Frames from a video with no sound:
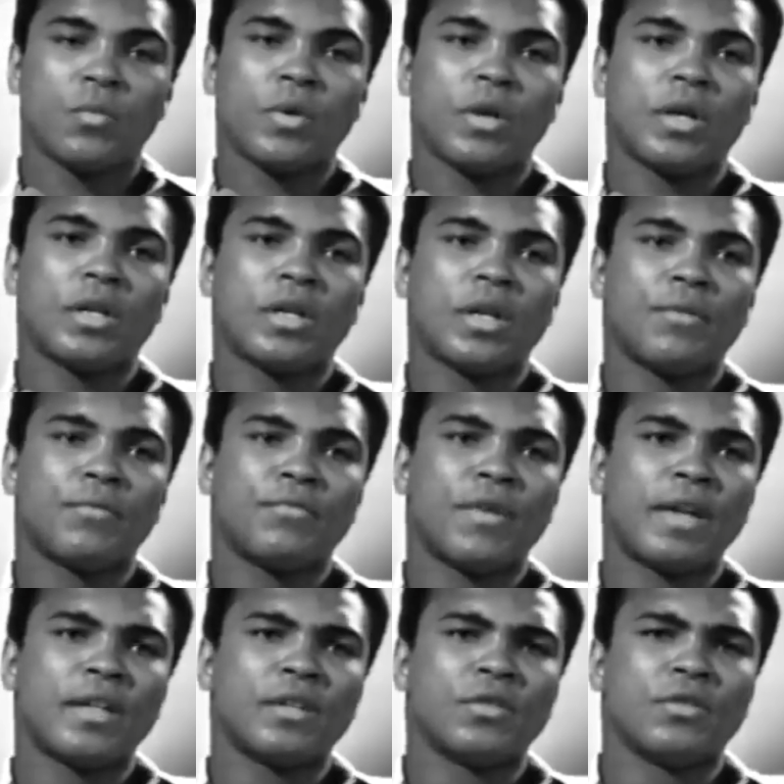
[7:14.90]
Well, I'm
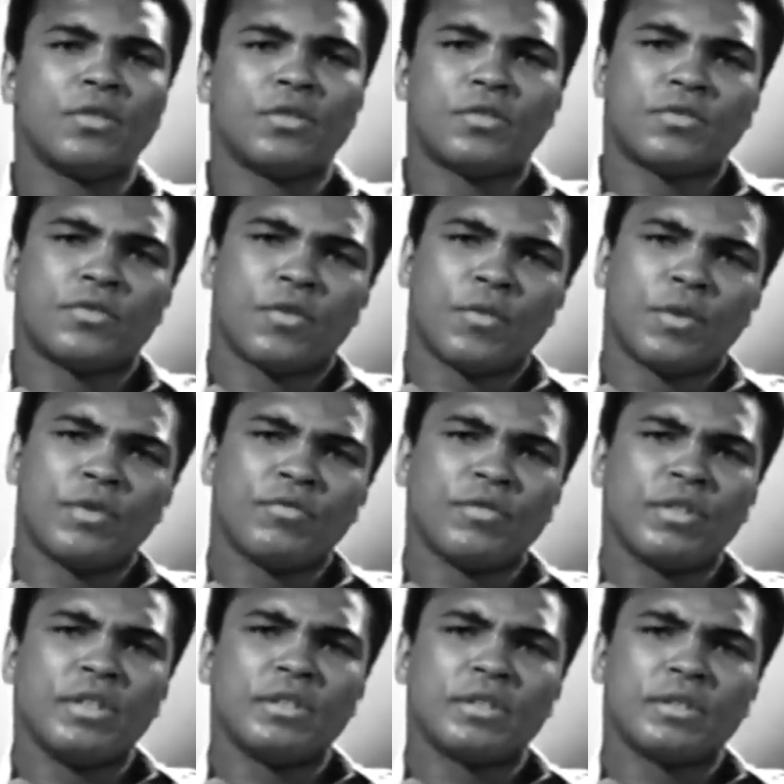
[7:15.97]
fighting Lewis for
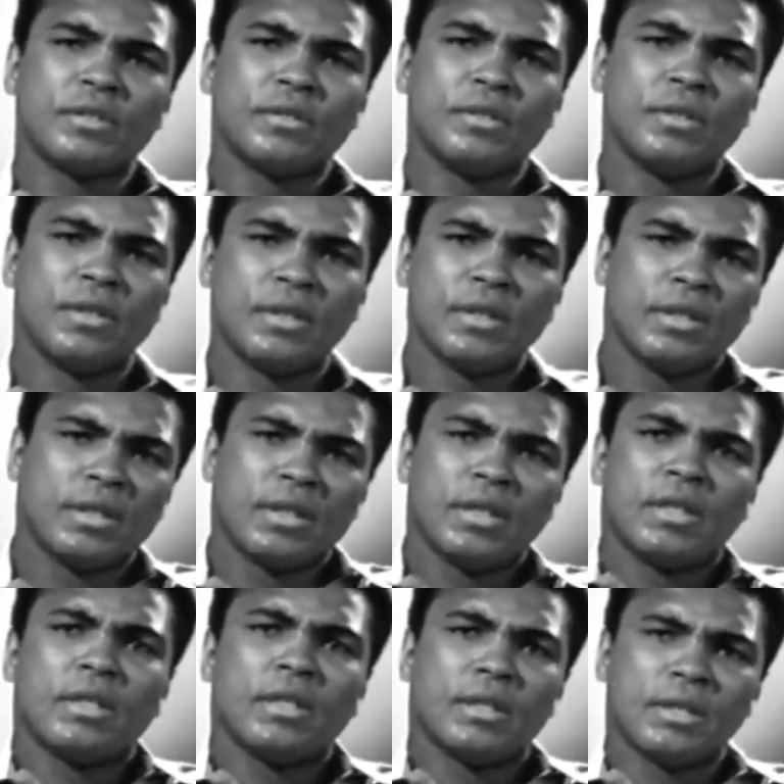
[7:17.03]
one reason,
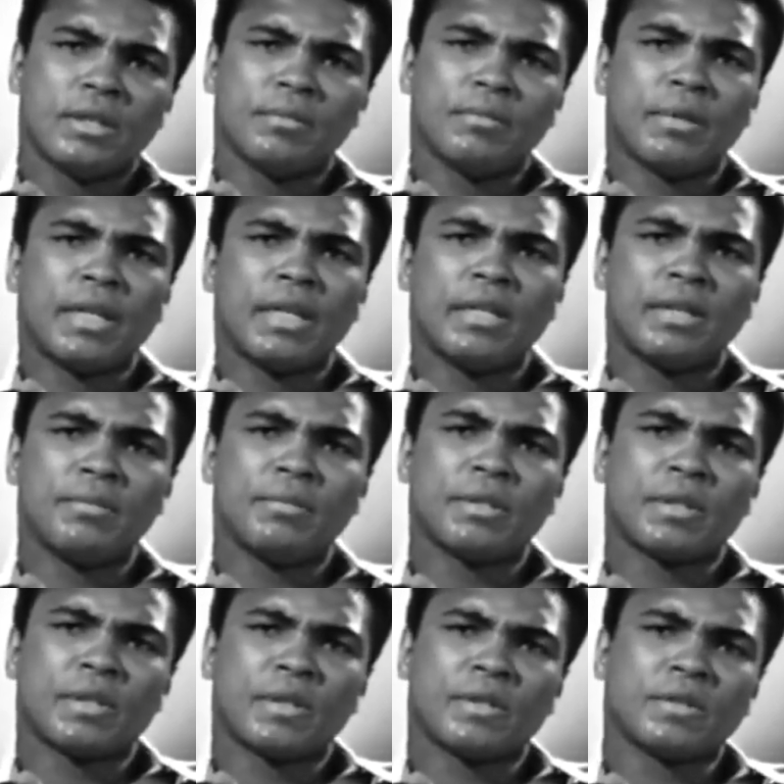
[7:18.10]
mainly
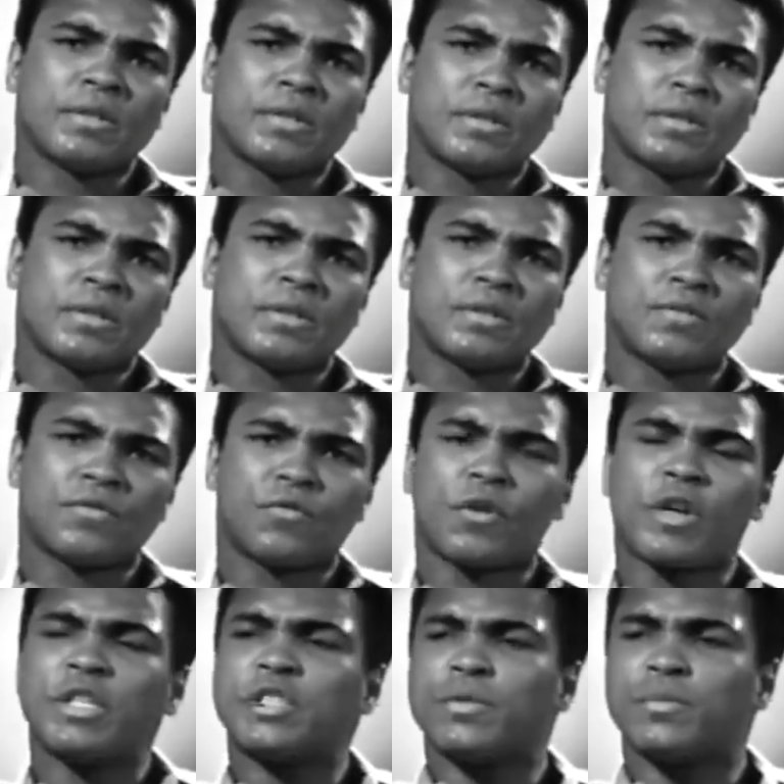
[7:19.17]
because
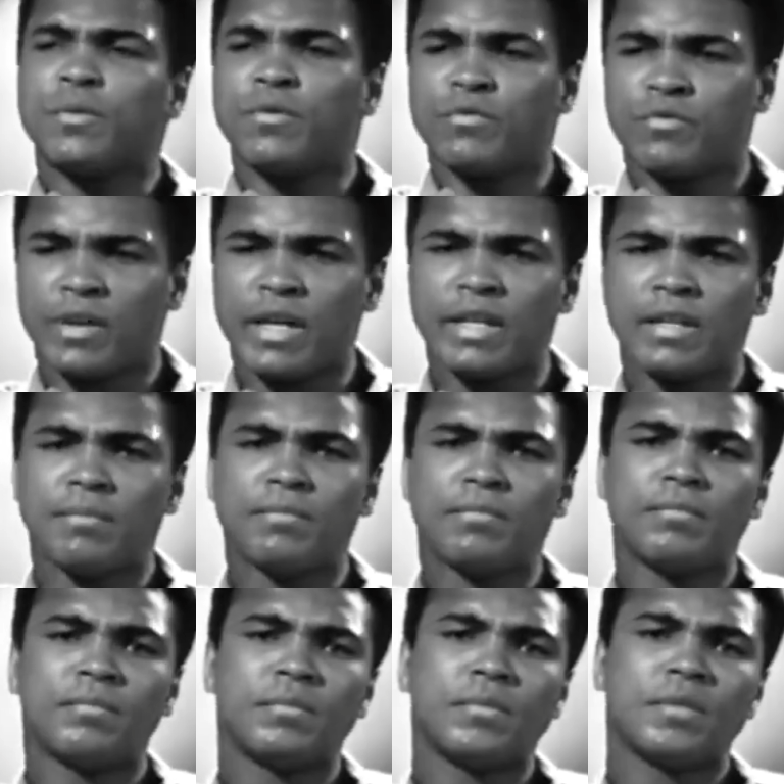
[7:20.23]
Frazier won't fight
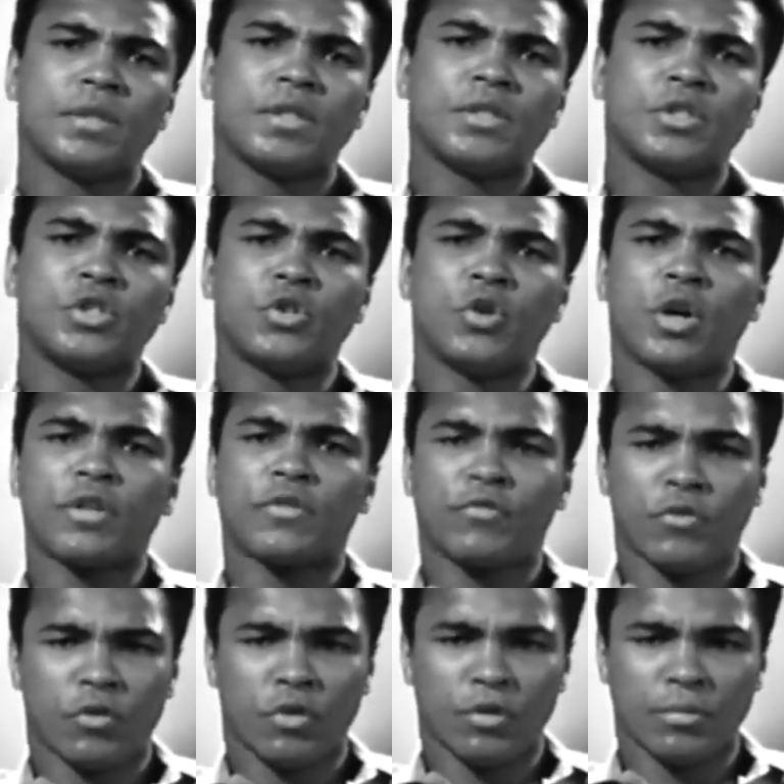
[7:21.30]
him. George
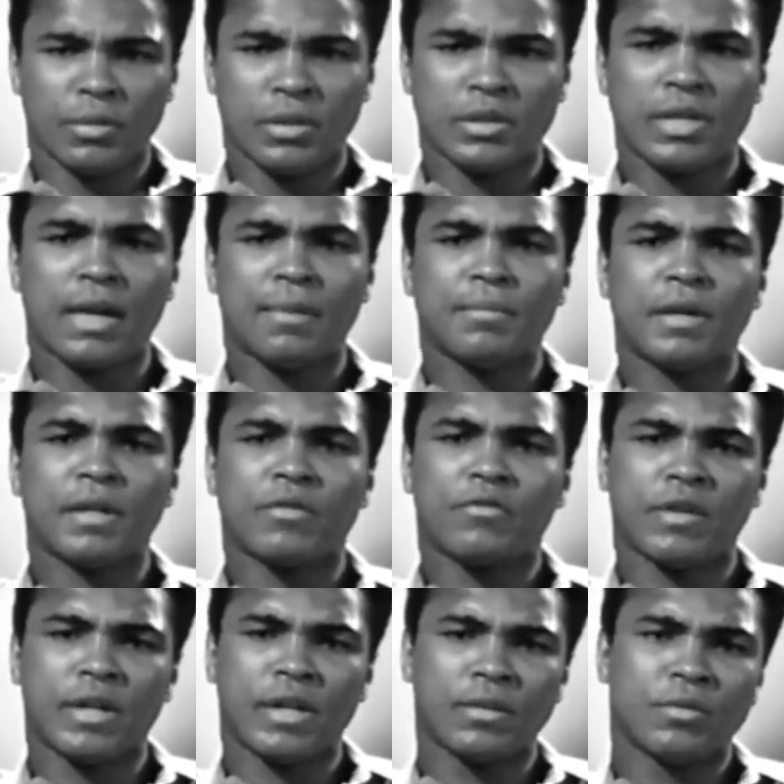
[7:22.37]
Foreman, top-notch
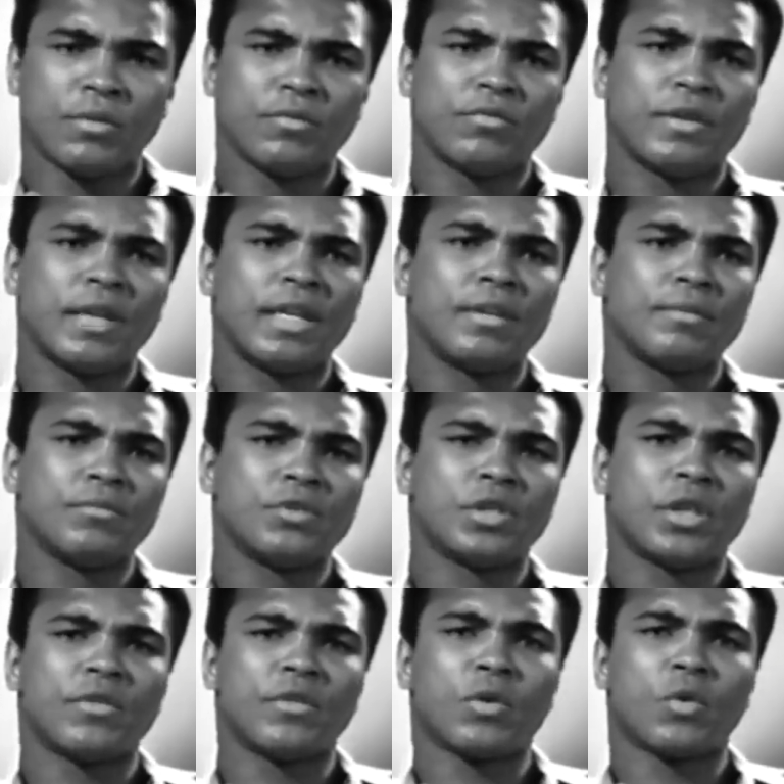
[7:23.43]
fighter, won't fight him.
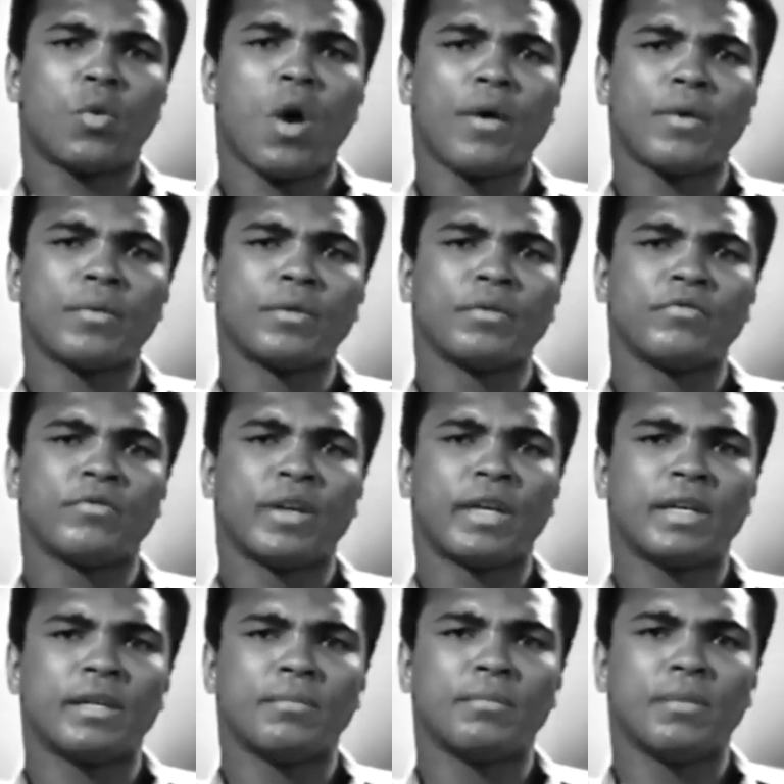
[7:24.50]
Jerry Quarry wouldn't
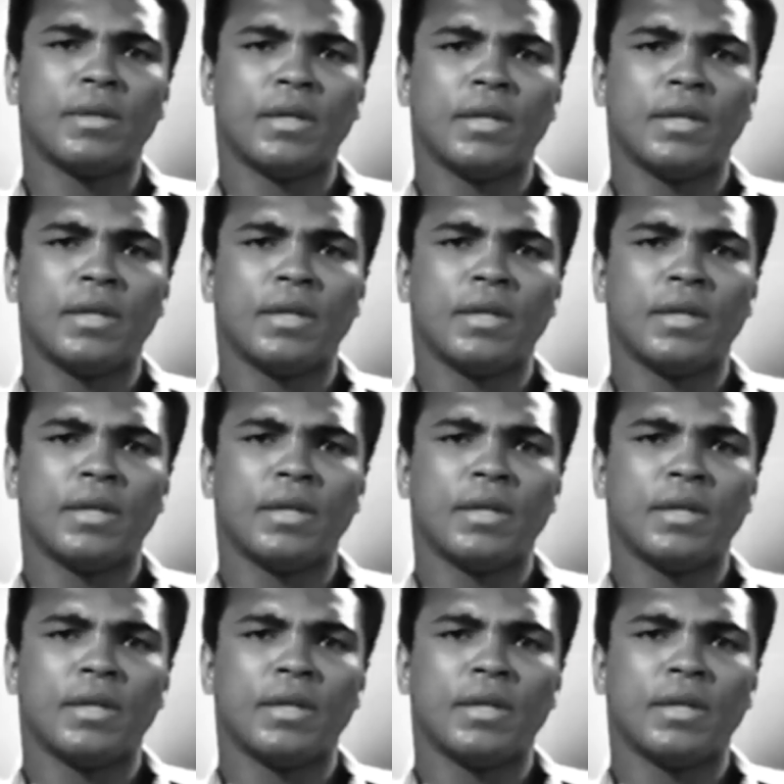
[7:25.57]
fight him.